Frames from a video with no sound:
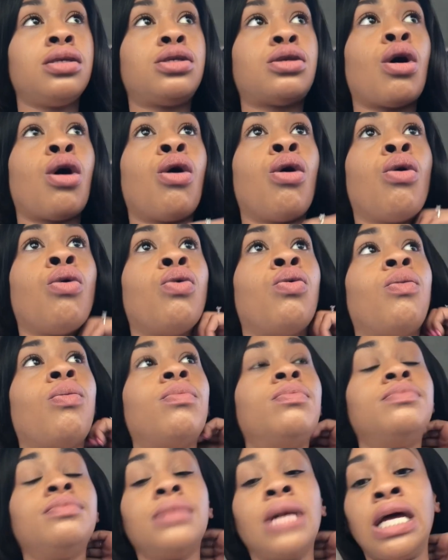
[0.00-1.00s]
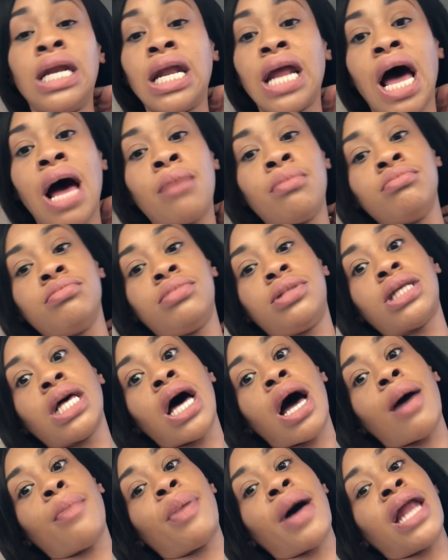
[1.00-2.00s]
So, and now
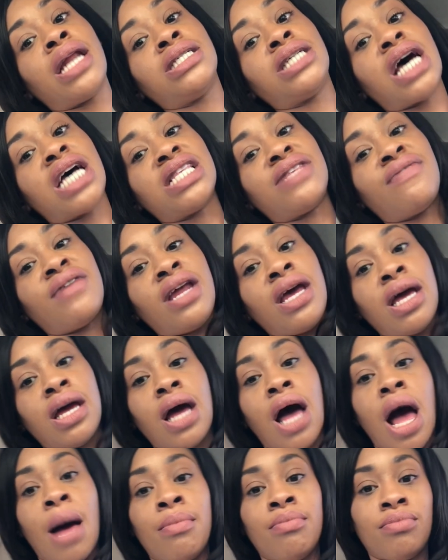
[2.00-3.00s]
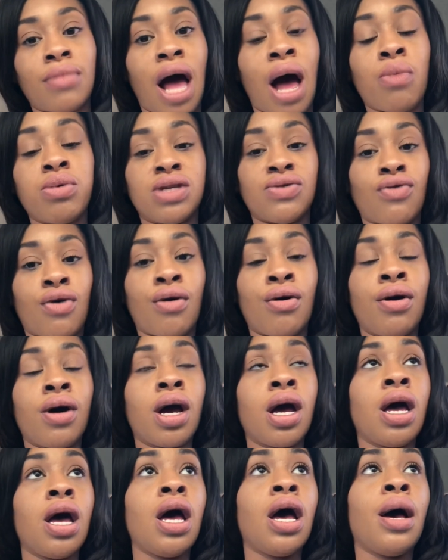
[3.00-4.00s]
I apologize for that. I was wrong.
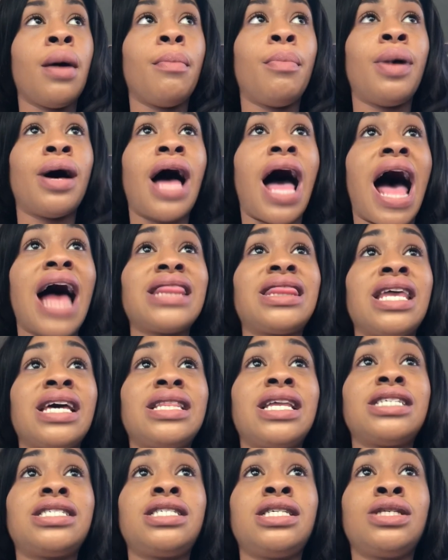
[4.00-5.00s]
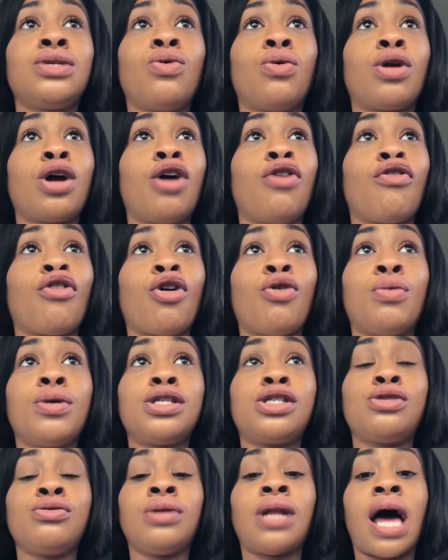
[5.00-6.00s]
But I think that she's going to grow
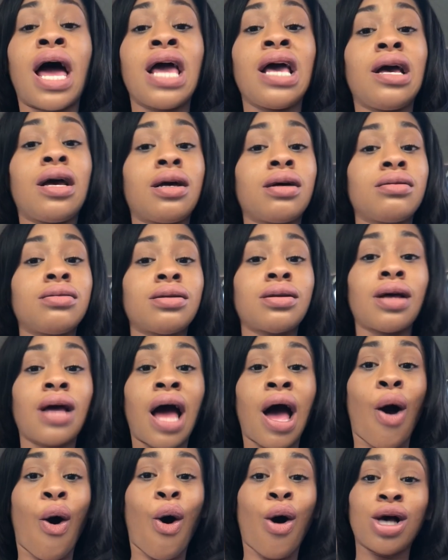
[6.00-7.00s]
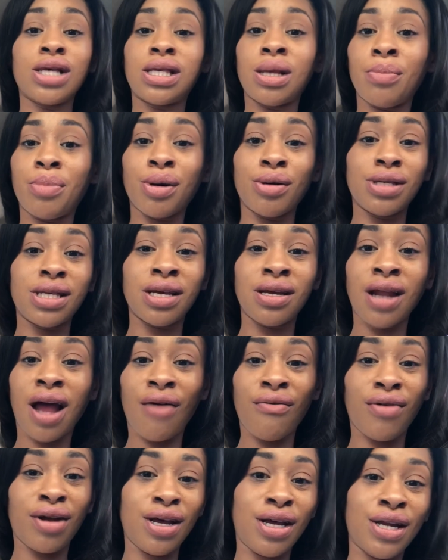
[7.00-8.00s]
into like an awesome person. I
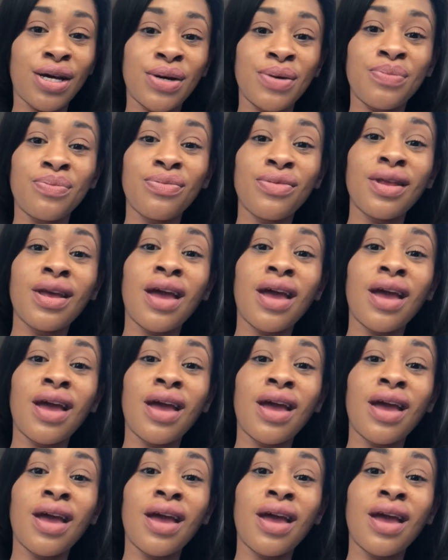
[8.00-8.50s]
really do.